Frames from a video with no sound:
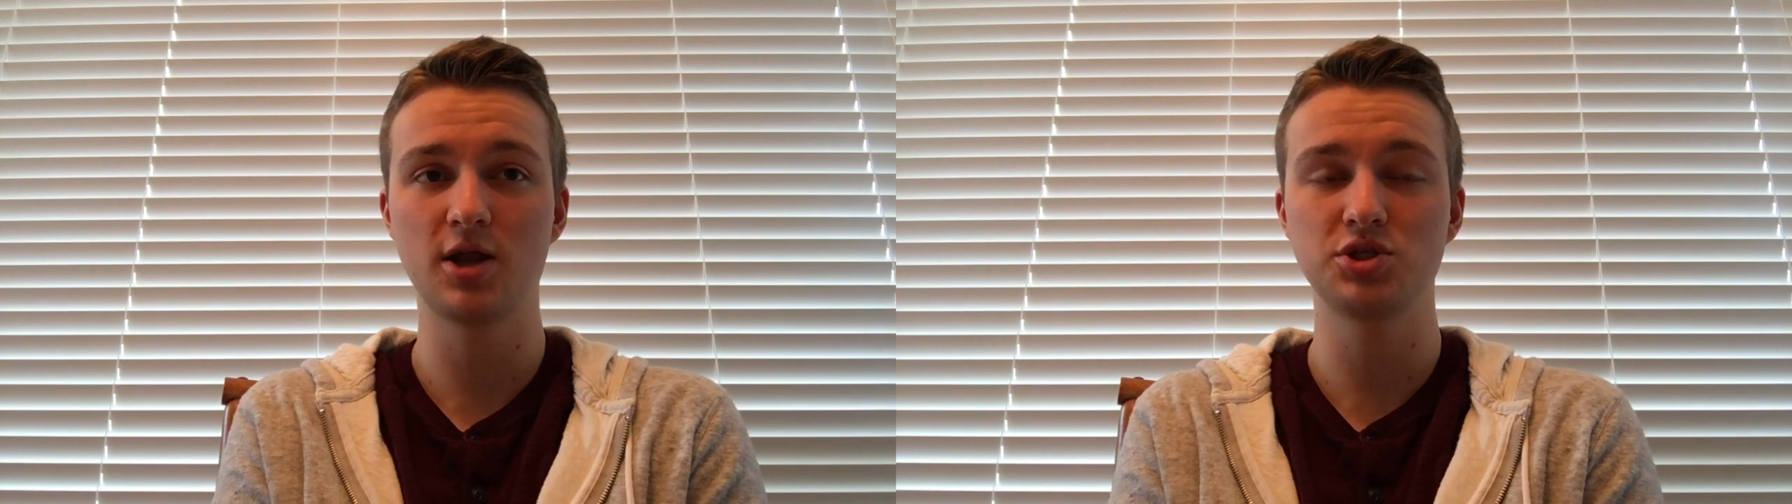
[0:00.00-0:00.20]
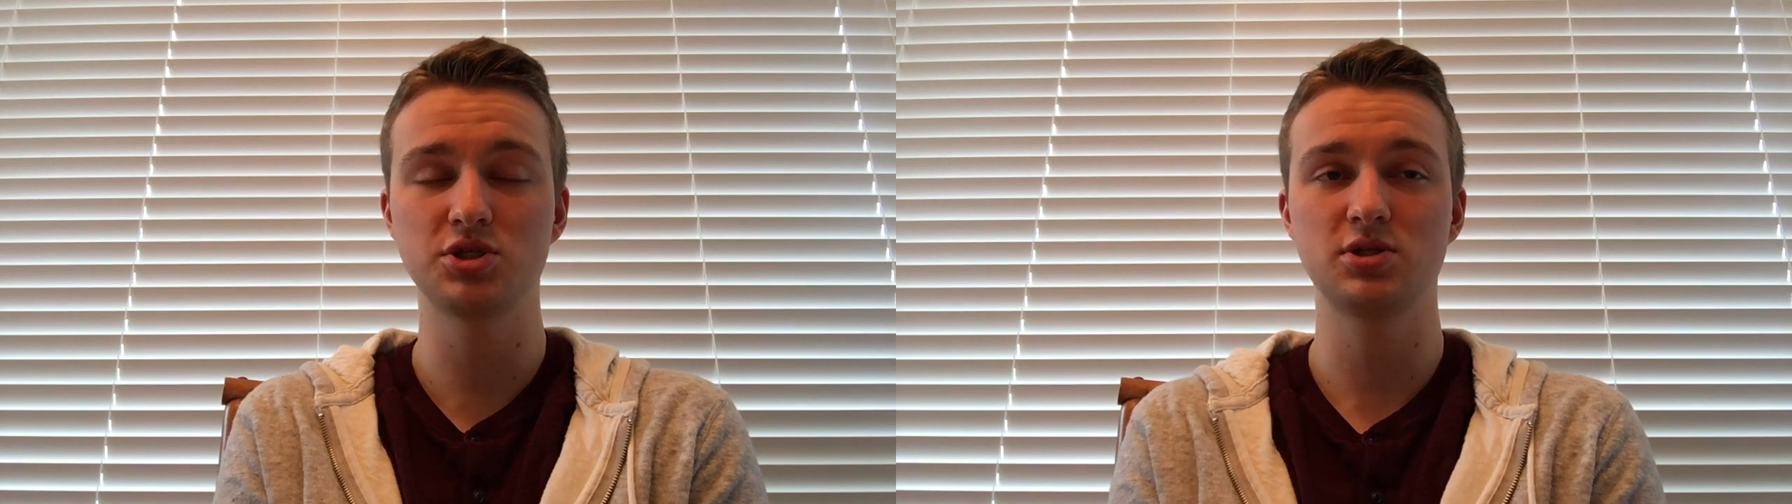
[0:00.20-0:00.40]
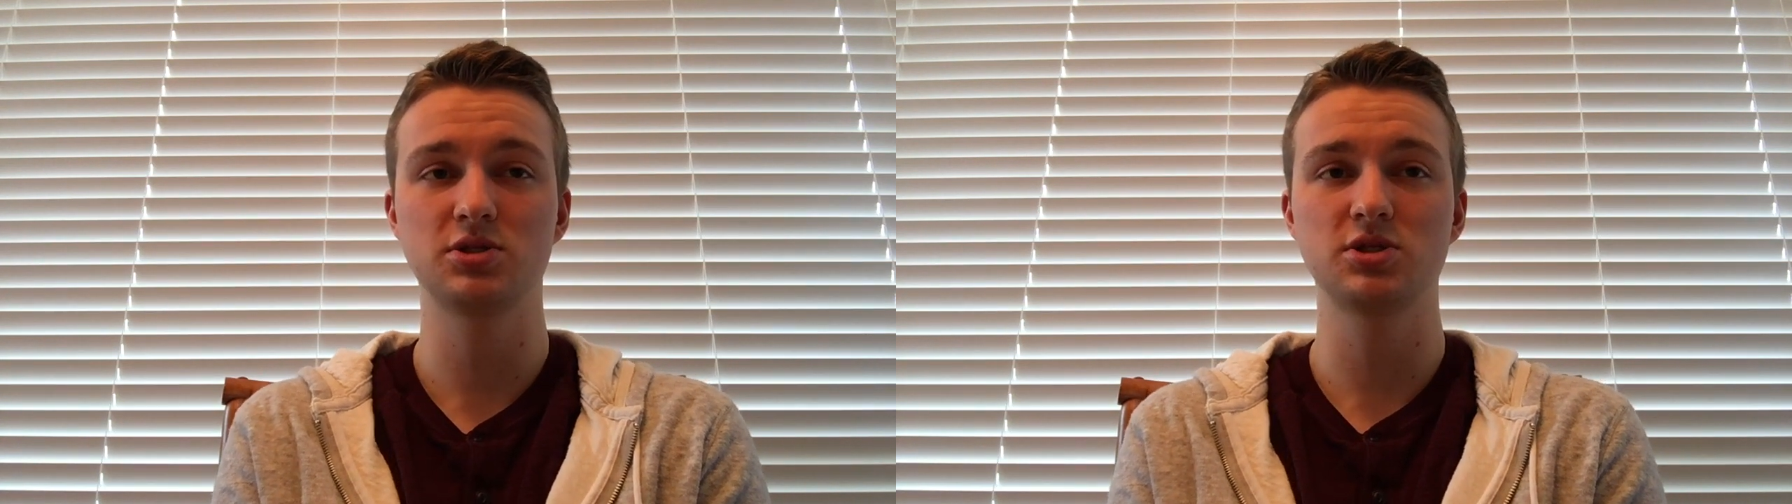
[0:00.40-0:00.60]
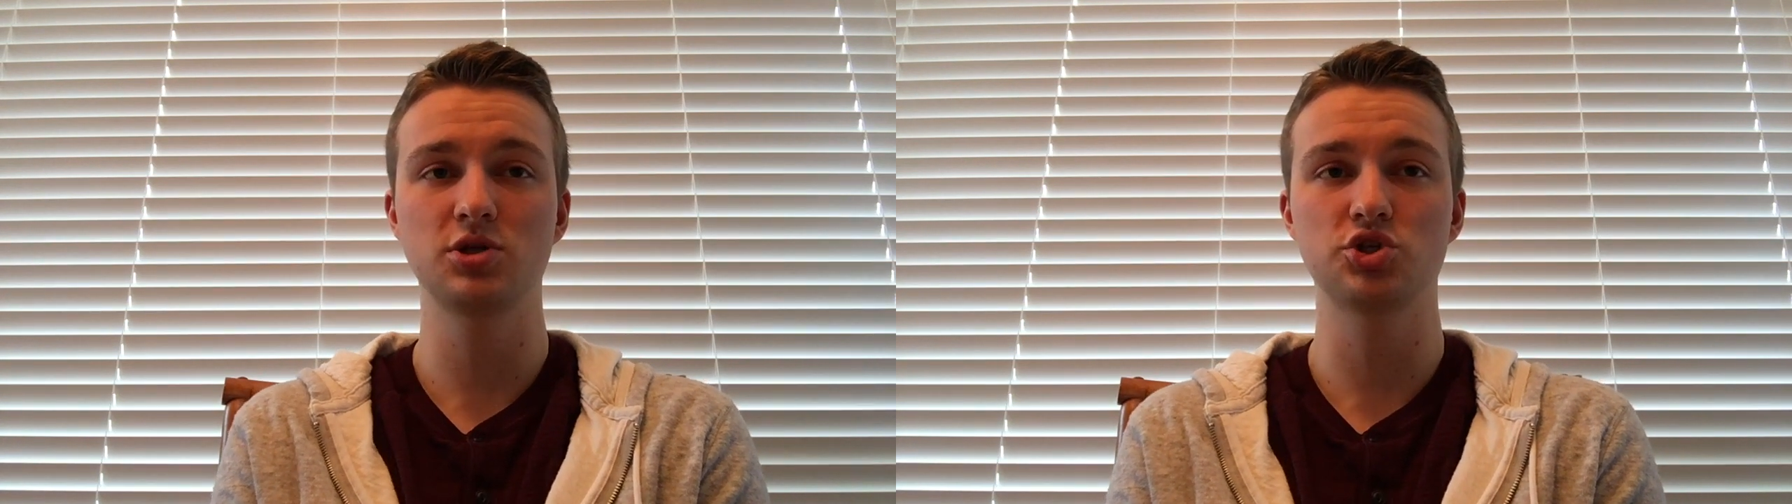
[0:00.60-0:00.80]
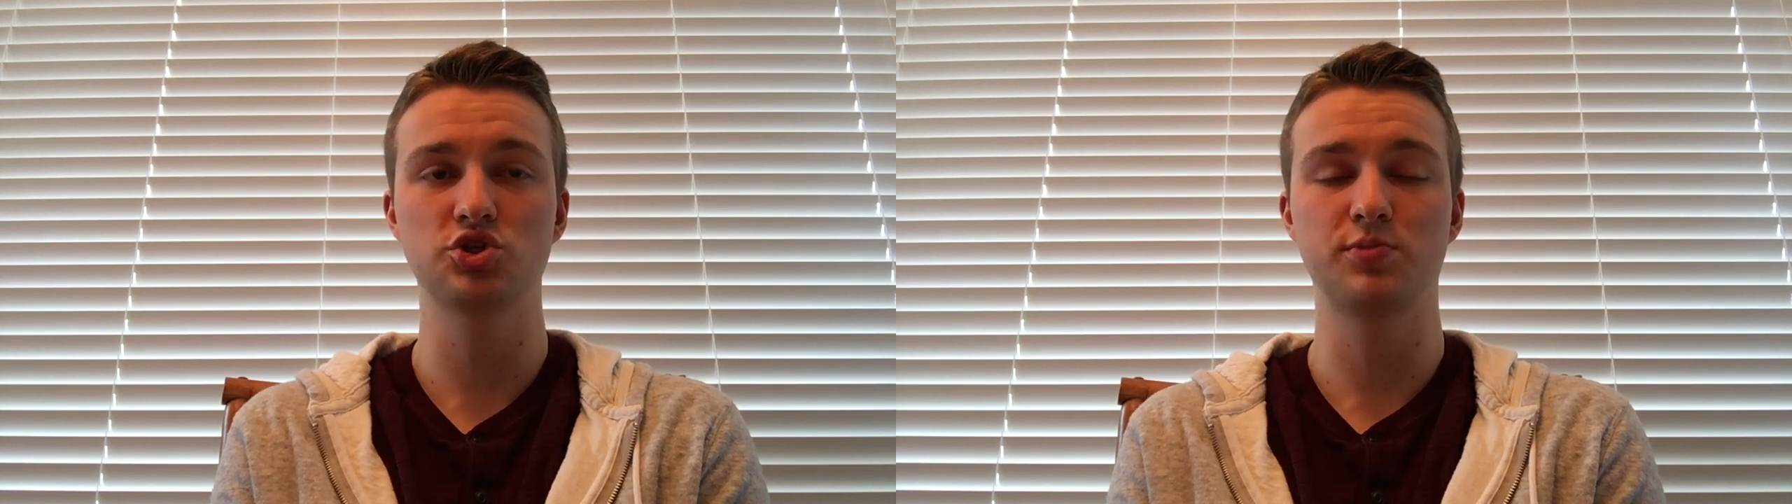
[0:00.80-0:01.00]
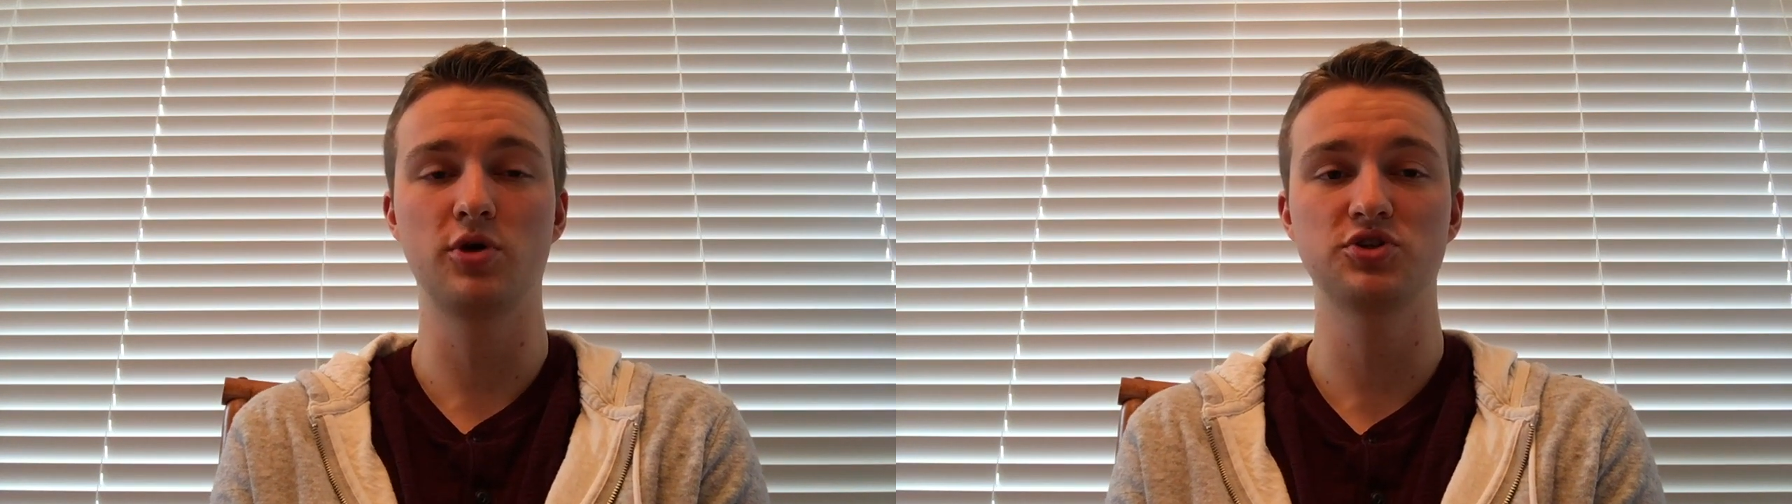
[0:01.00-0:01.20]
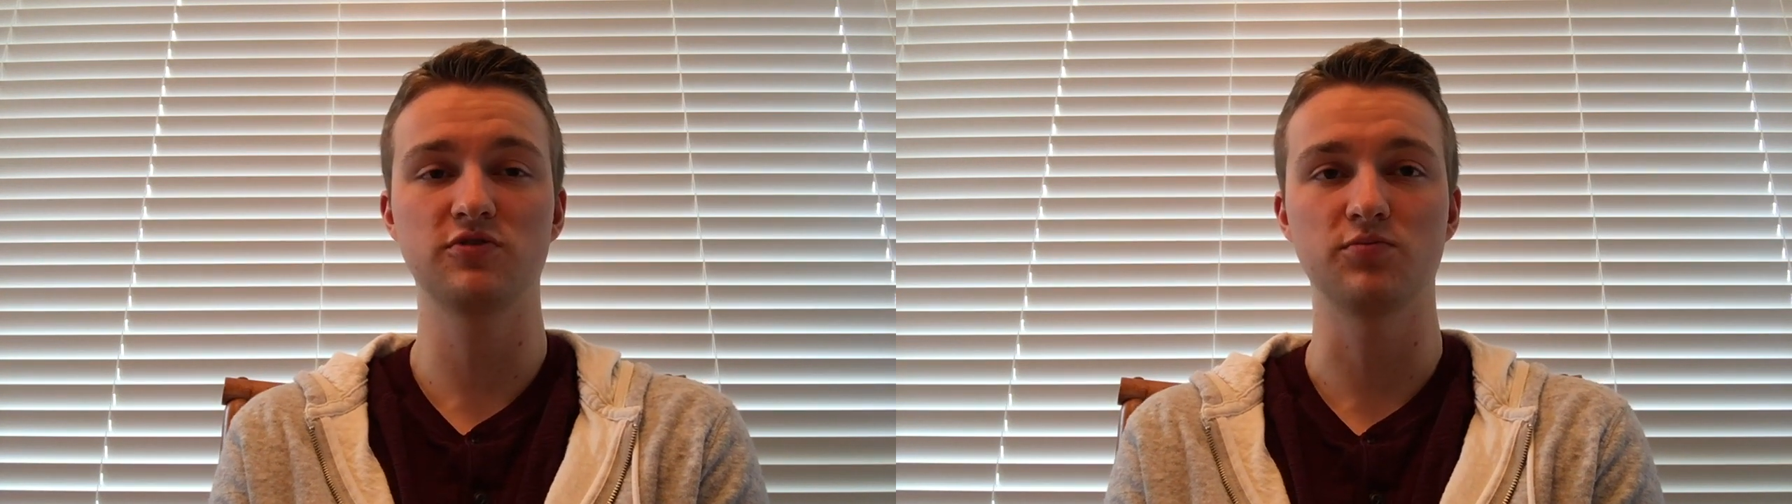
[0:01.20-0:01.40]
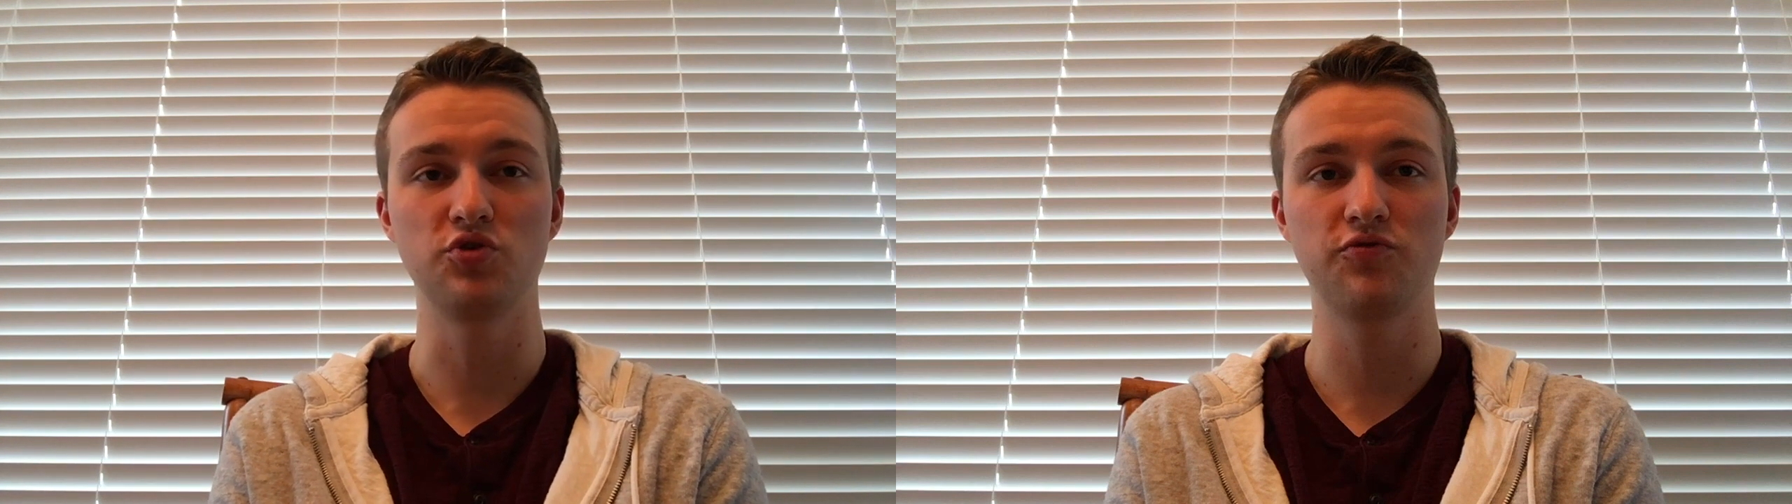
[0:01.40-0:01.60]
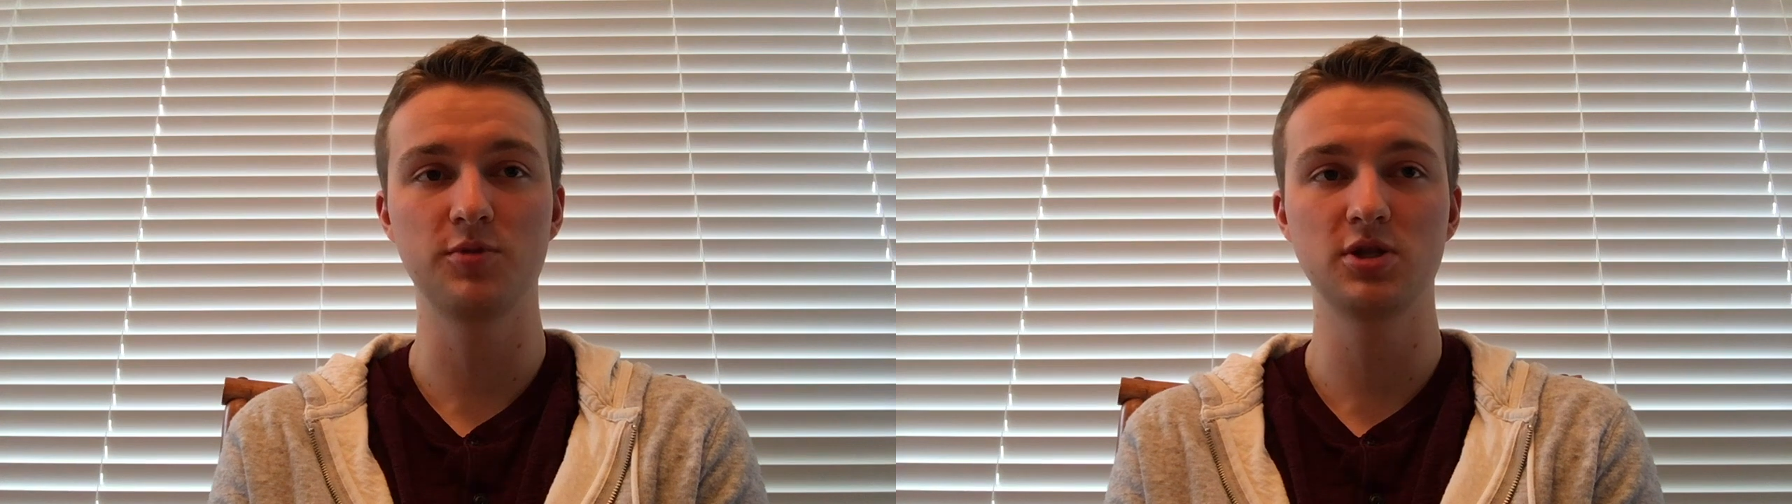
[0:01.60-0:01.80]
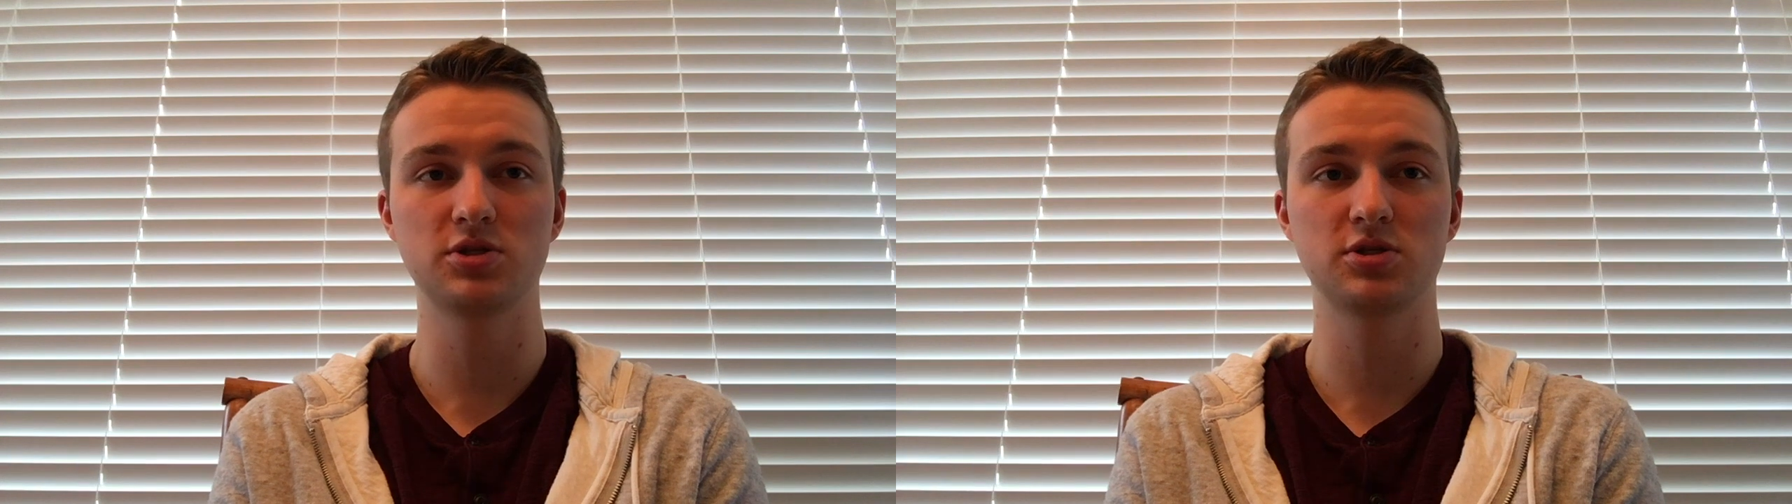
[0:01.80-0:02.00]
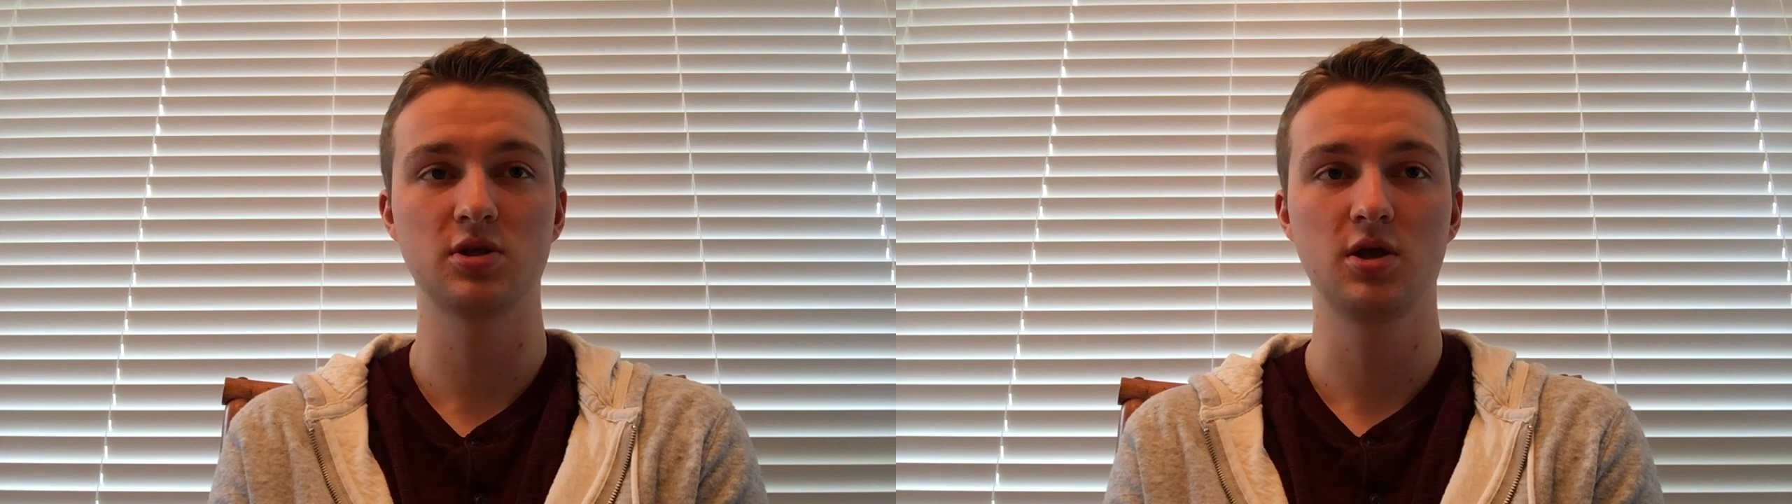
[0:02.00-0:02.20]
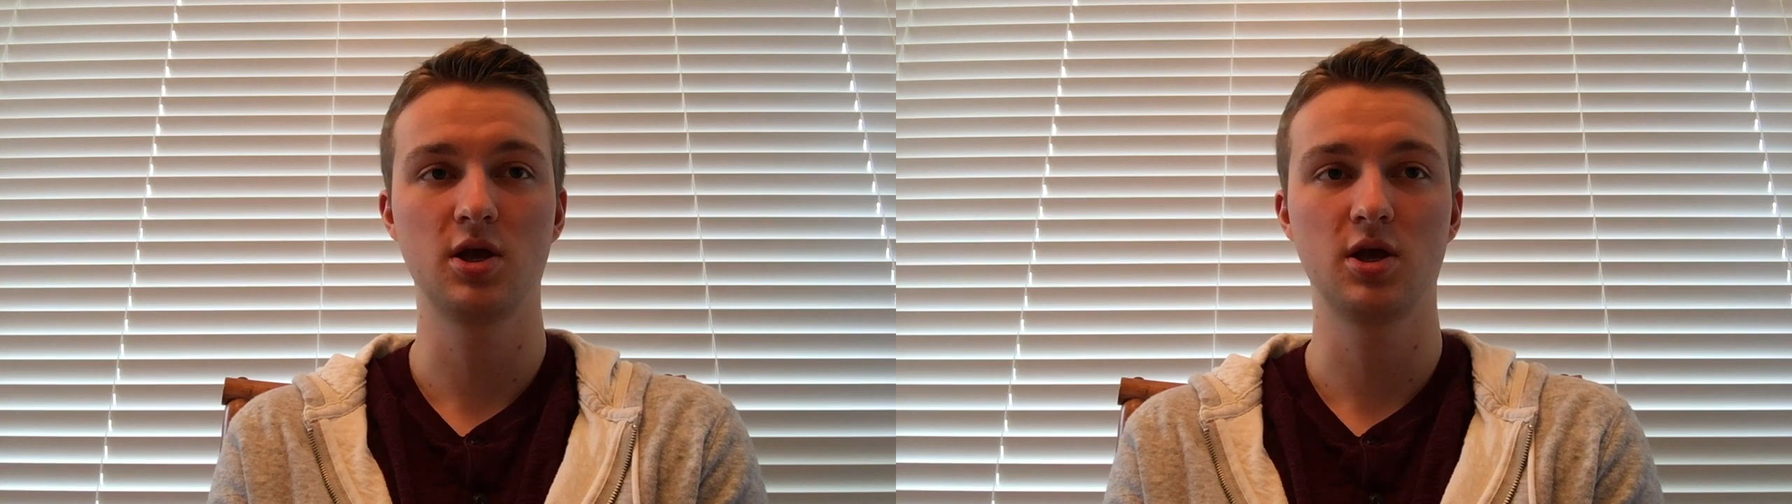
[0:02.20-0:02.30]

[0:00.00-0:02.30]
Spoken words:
It's just such explosive movements